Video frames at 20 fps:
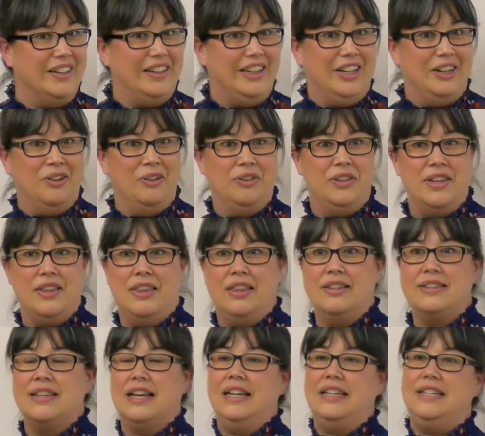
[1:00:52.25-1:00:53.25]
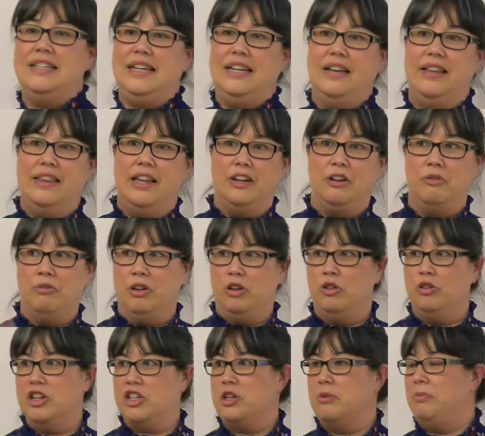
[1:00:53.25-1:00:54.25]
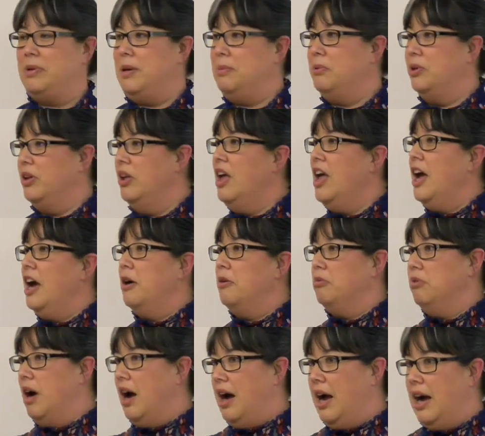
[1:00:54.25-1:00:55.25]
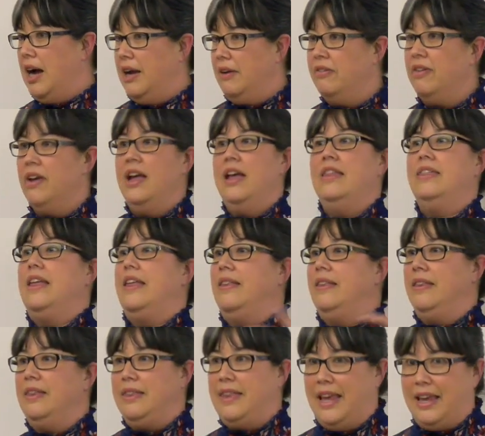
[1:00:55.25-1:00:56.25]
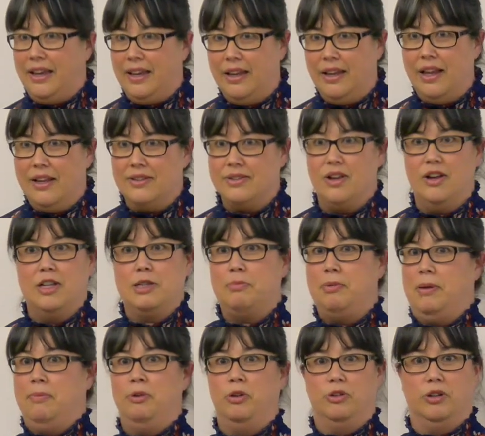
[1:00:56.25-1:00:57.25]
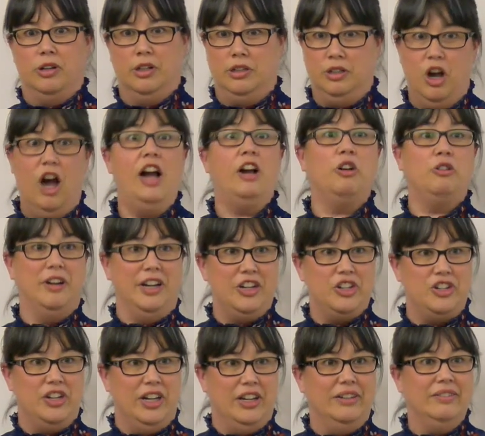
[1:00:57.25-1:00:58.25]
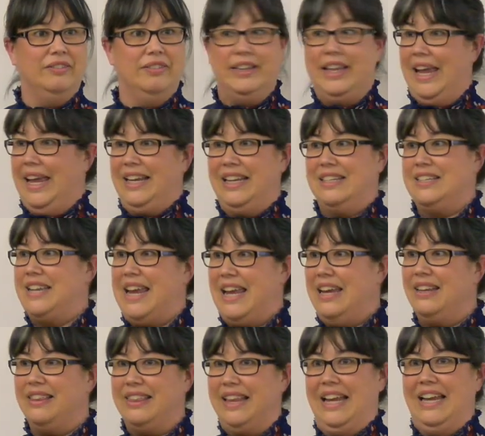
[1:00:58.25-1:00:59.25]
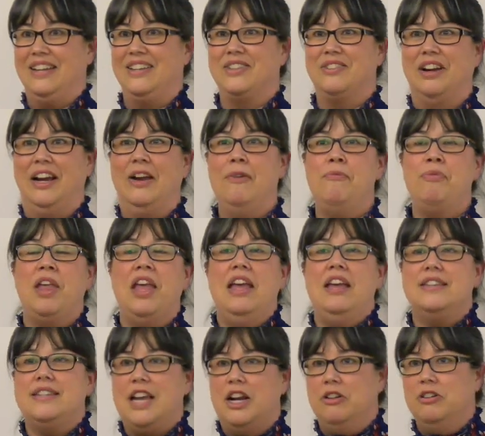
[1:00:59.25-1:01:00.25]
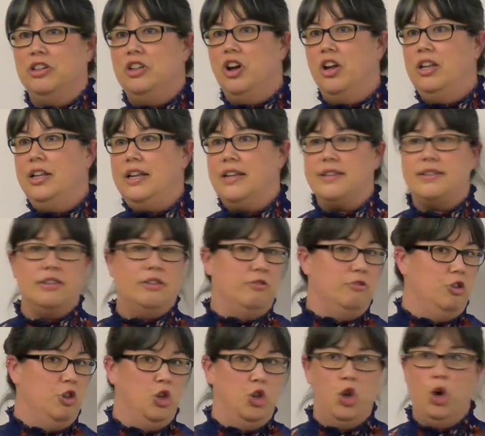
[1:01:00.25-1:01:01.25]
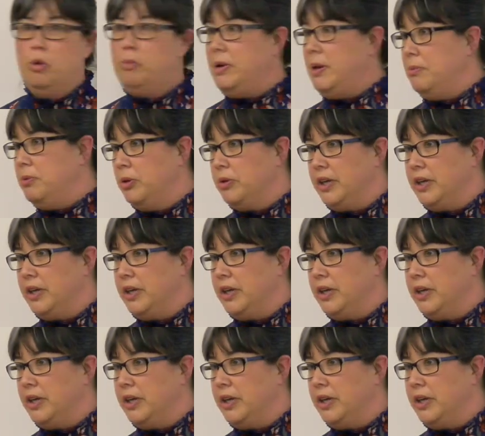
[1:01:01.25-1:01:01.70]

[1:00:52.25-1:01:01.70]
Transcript: you know, th- this idea that when Christian people arrive, then they can, as long as people are not Christian, they can take things, right? Terra Nullius, no people